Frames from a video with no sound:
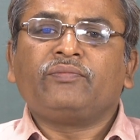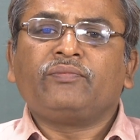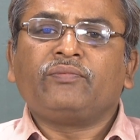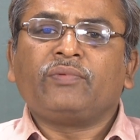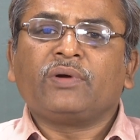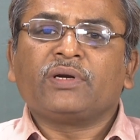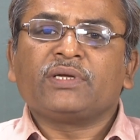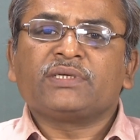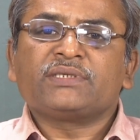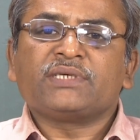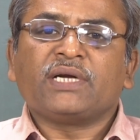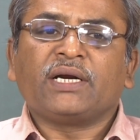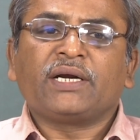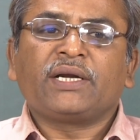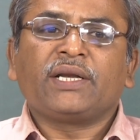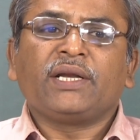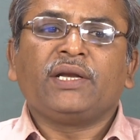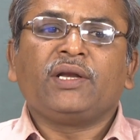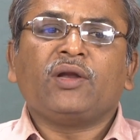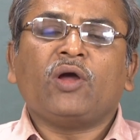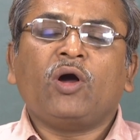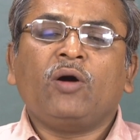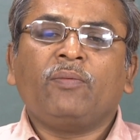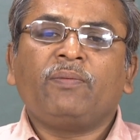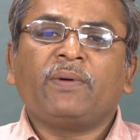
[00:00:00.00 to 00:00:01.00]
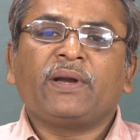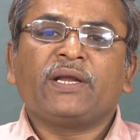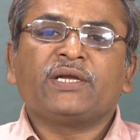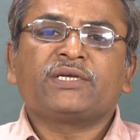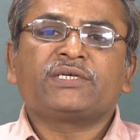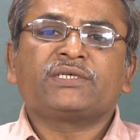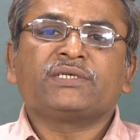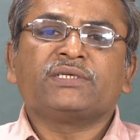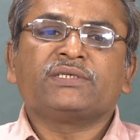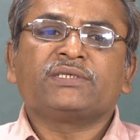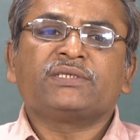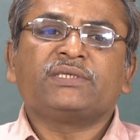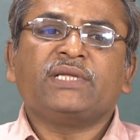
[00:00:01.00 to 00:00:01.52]
for a certain
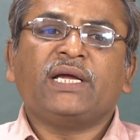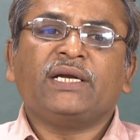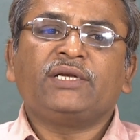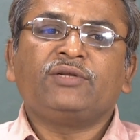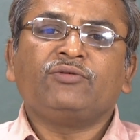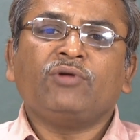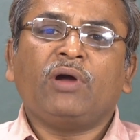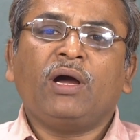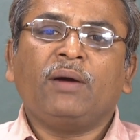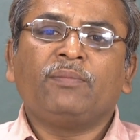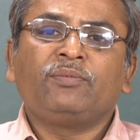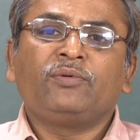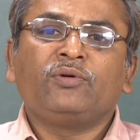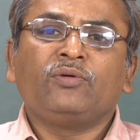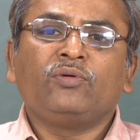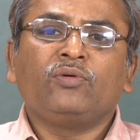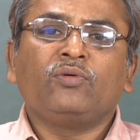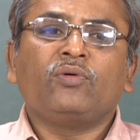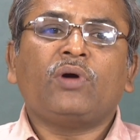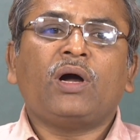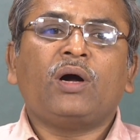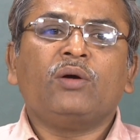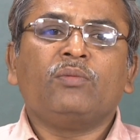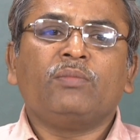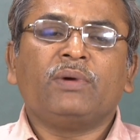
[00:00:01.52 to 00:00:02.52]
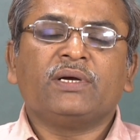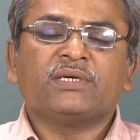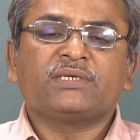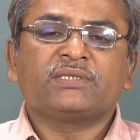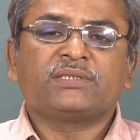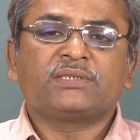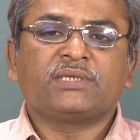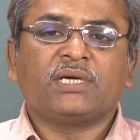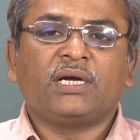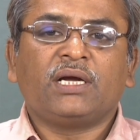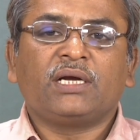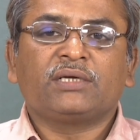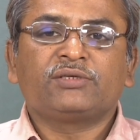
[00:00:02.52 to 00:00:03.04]
operations that you have to know how much
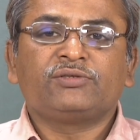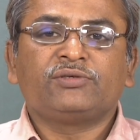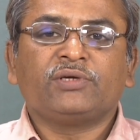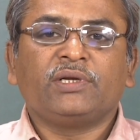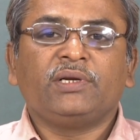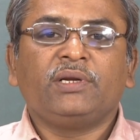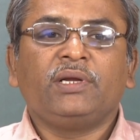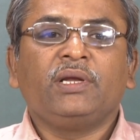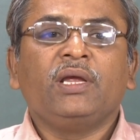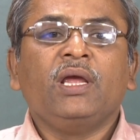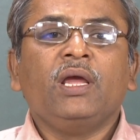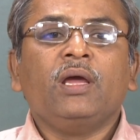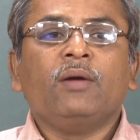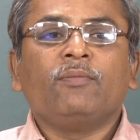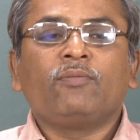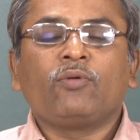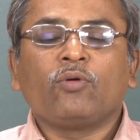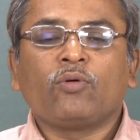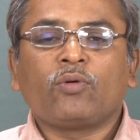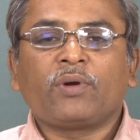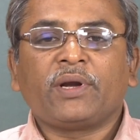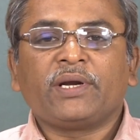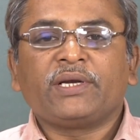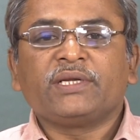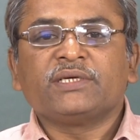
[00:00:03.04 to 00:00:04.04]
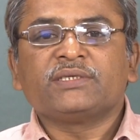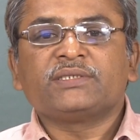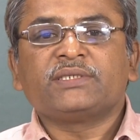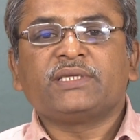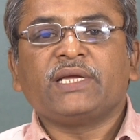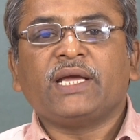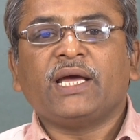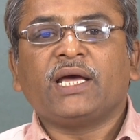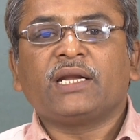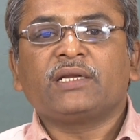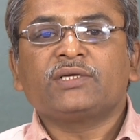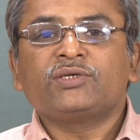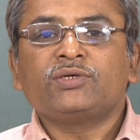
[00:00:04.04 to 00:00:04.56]
actually flow rate is
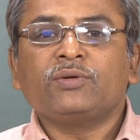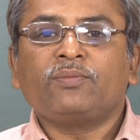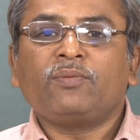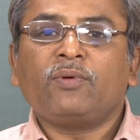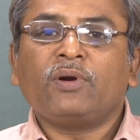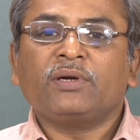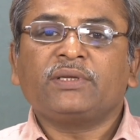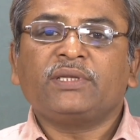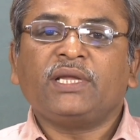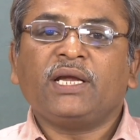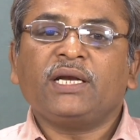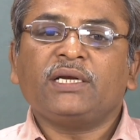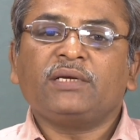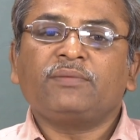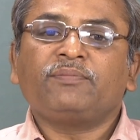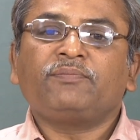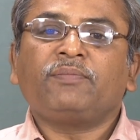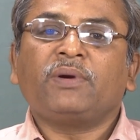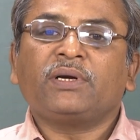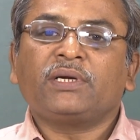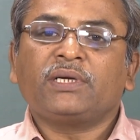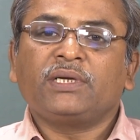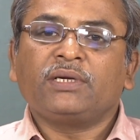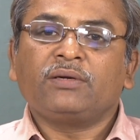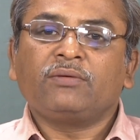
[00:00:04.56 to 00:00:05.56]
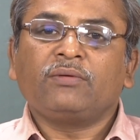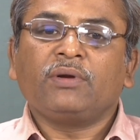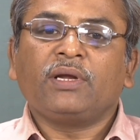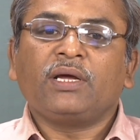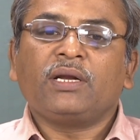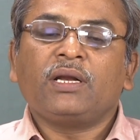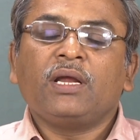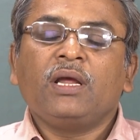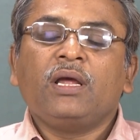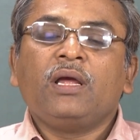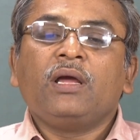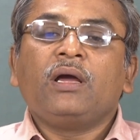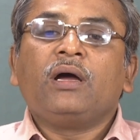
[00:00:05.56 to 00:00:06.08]
there. So, for that
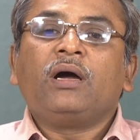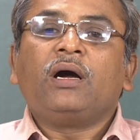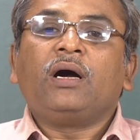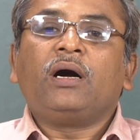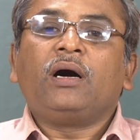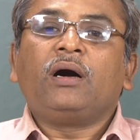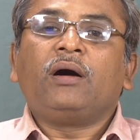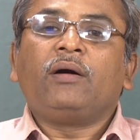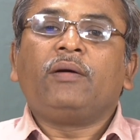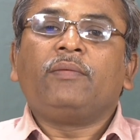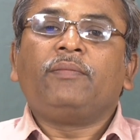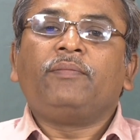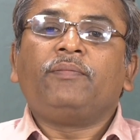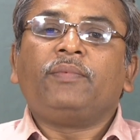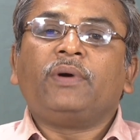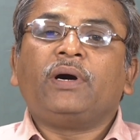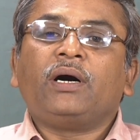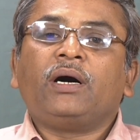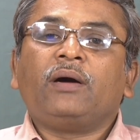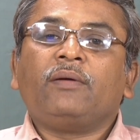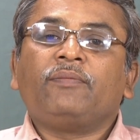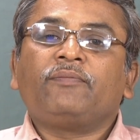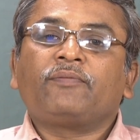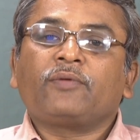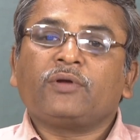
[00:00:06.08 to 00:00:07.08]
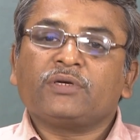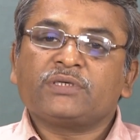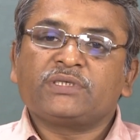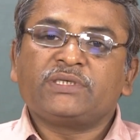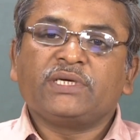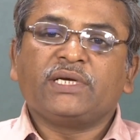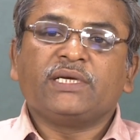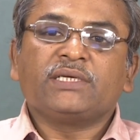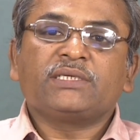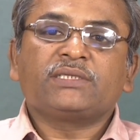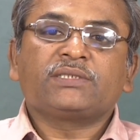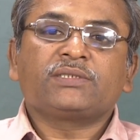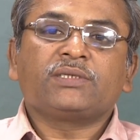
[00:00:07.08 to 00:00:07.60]
particular
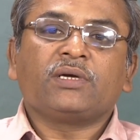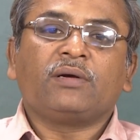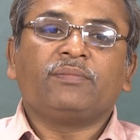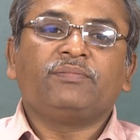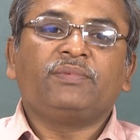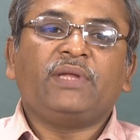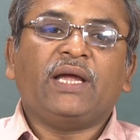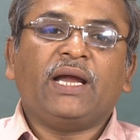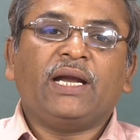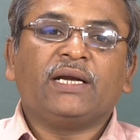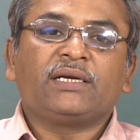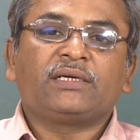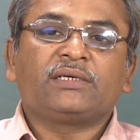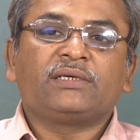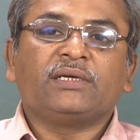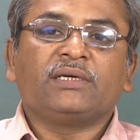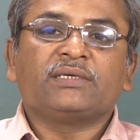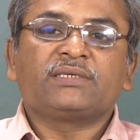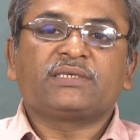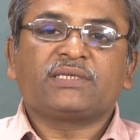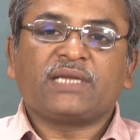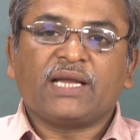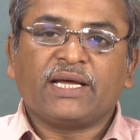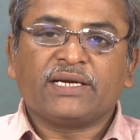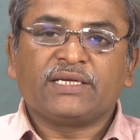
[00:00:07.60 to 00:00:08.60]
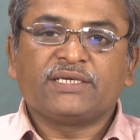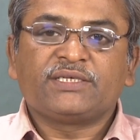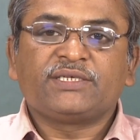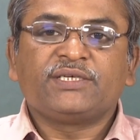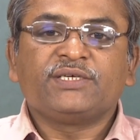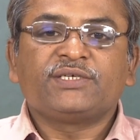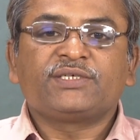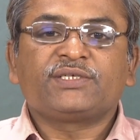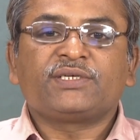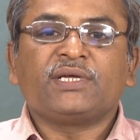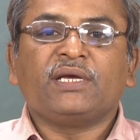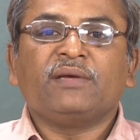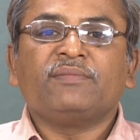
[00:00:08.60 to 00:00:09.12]
process of that slurry
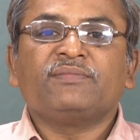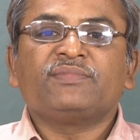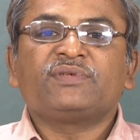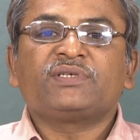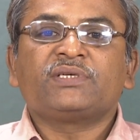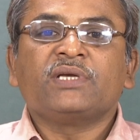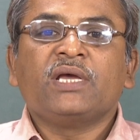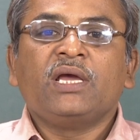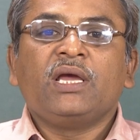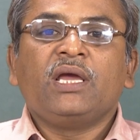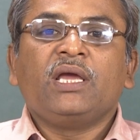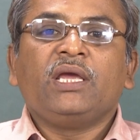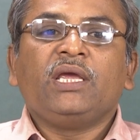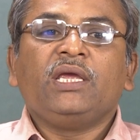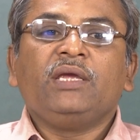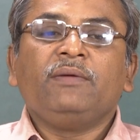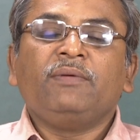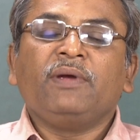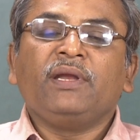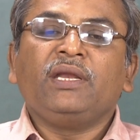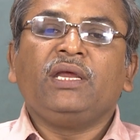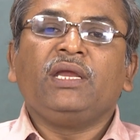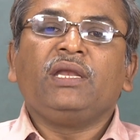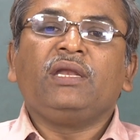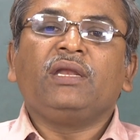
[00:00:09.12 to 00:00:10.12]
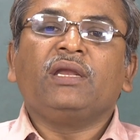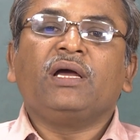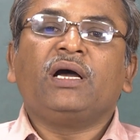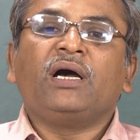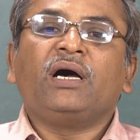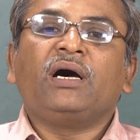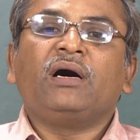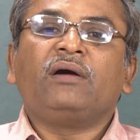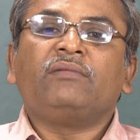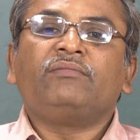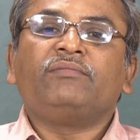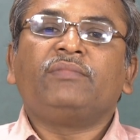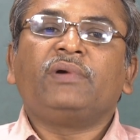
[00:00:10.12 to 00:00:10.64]
systems even in uh,
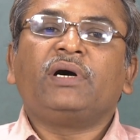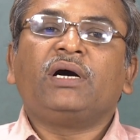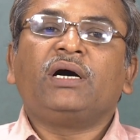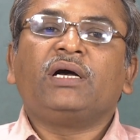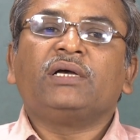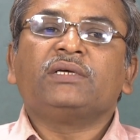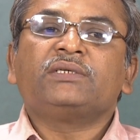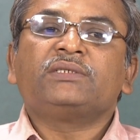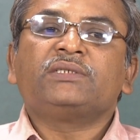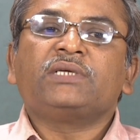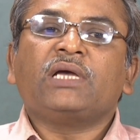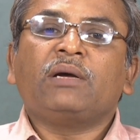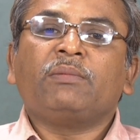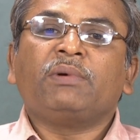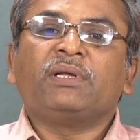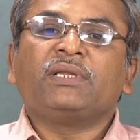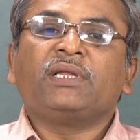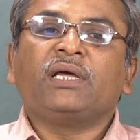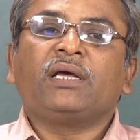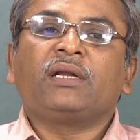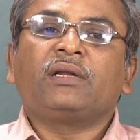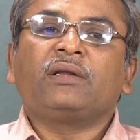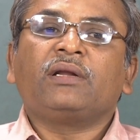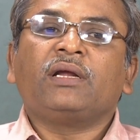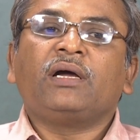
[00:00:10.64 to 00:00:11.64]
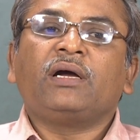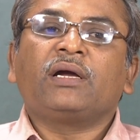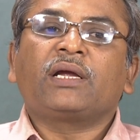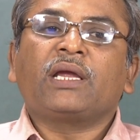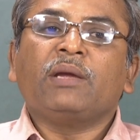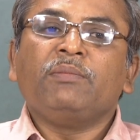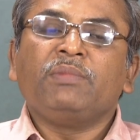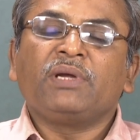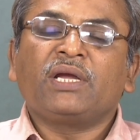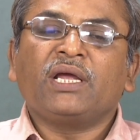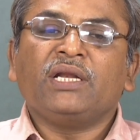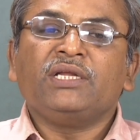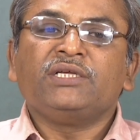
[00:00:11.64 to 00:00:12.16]
uh, some other uh,
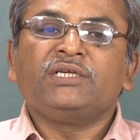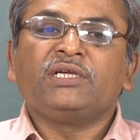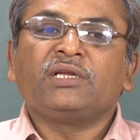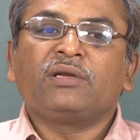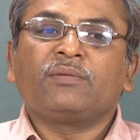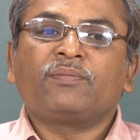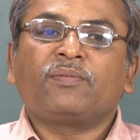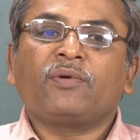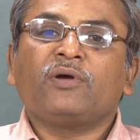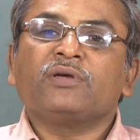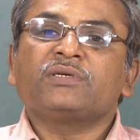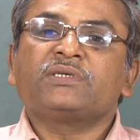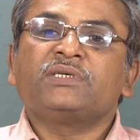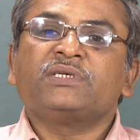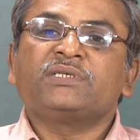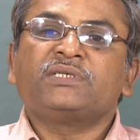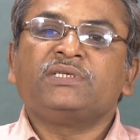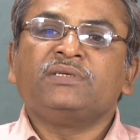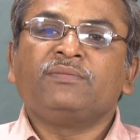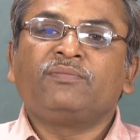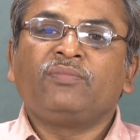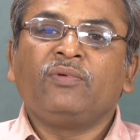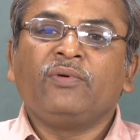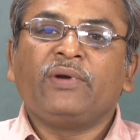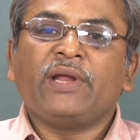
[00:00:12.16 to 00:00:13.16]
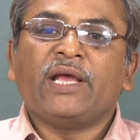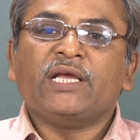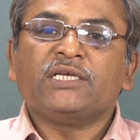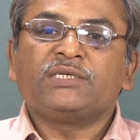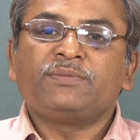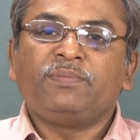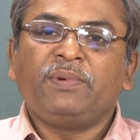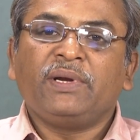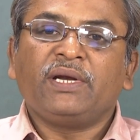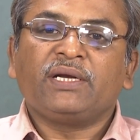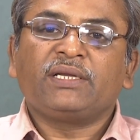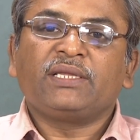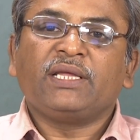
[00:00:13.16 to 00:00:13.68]
chemical engineering process in
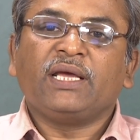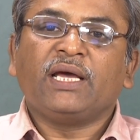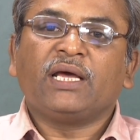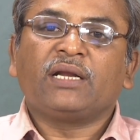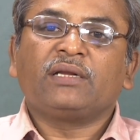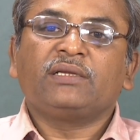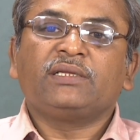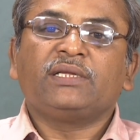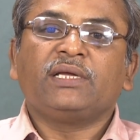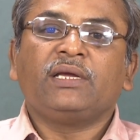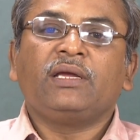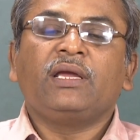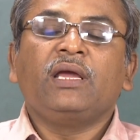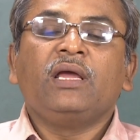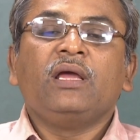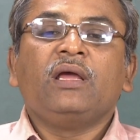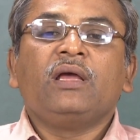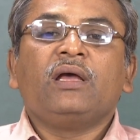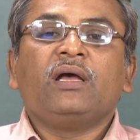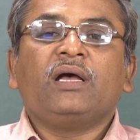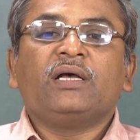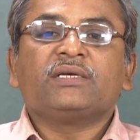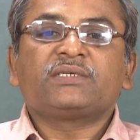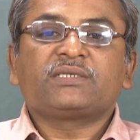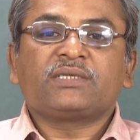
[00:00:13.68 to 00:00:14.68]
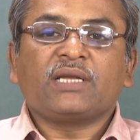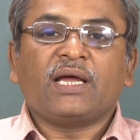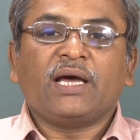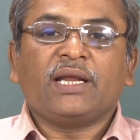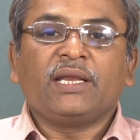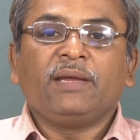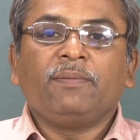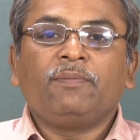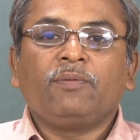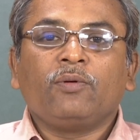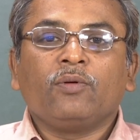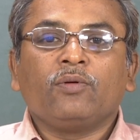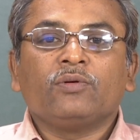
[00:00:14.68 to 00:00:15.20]
fluidized bed they are the
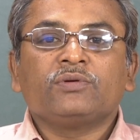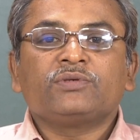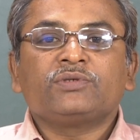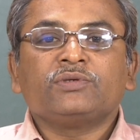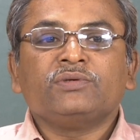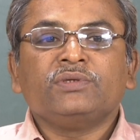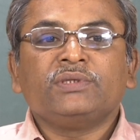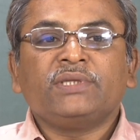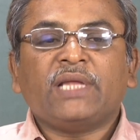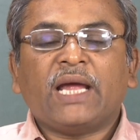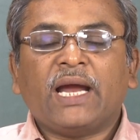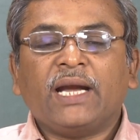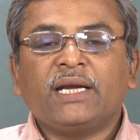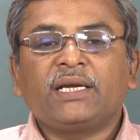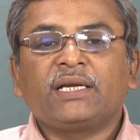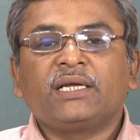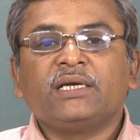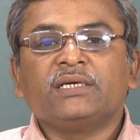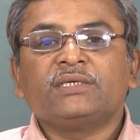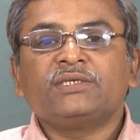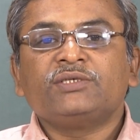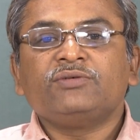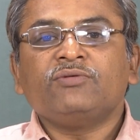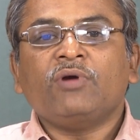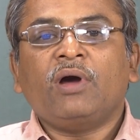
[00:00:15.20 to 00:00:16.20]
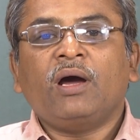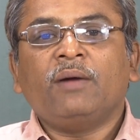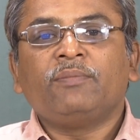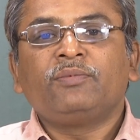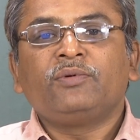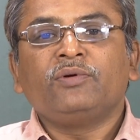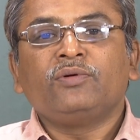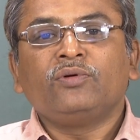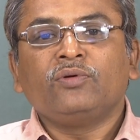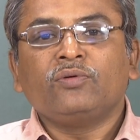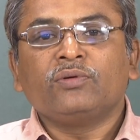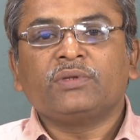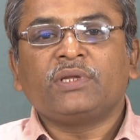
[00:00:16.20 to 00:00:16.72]
slurry flow. So, in that case you have
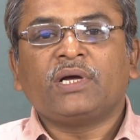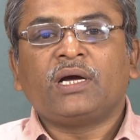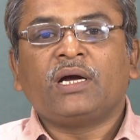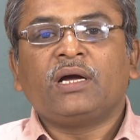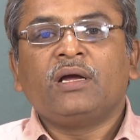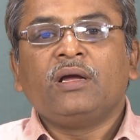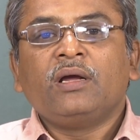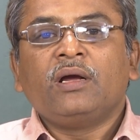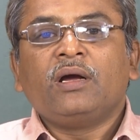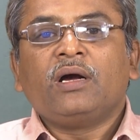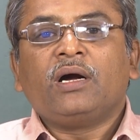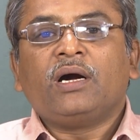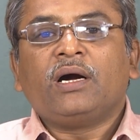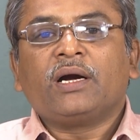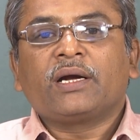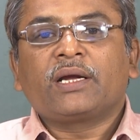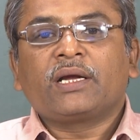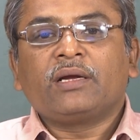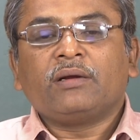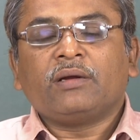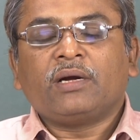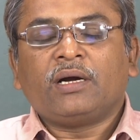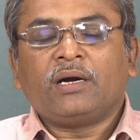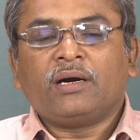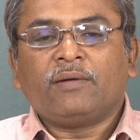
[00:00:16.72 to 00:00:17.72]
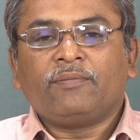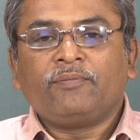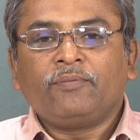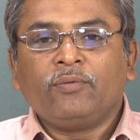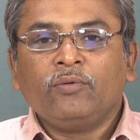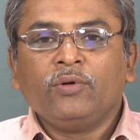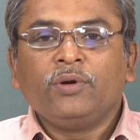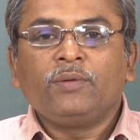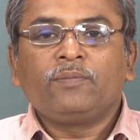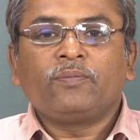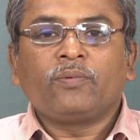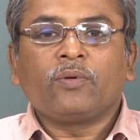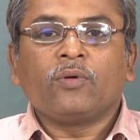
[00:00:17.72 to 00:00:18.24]
to know the
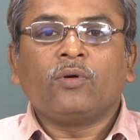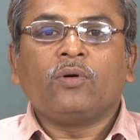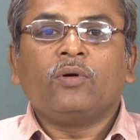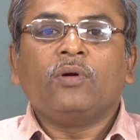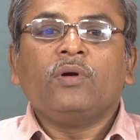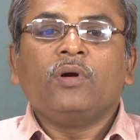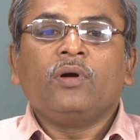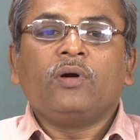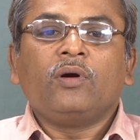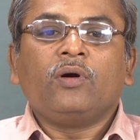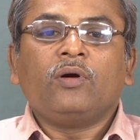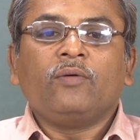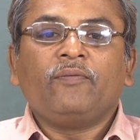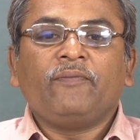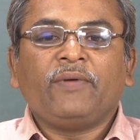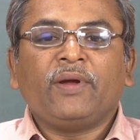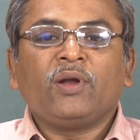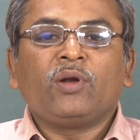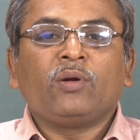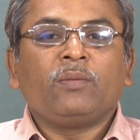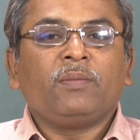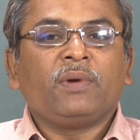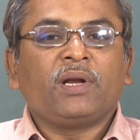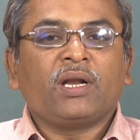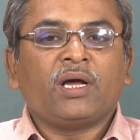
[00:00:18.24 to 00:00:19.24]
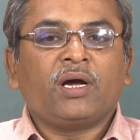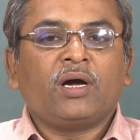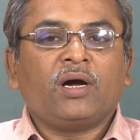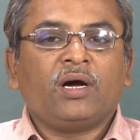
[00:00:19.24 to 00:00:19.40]
fluid flow or phenomena